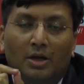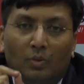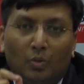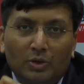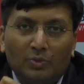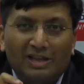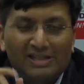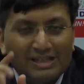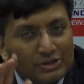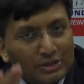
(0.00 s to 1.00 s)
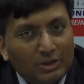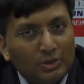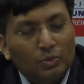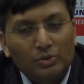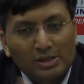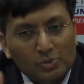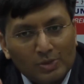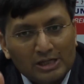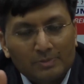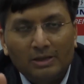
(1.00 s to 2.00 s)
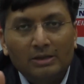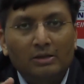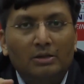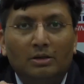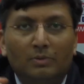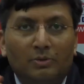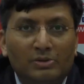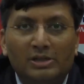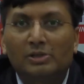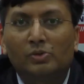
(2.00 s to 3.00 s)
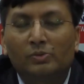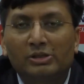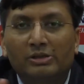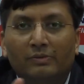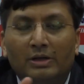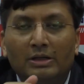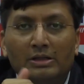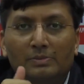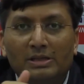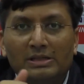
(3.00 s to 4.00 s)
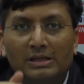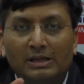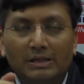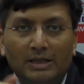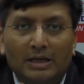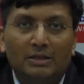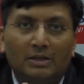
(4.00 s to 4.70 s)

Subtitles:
What we essentially do, just to explain the process through which the fund is basically run.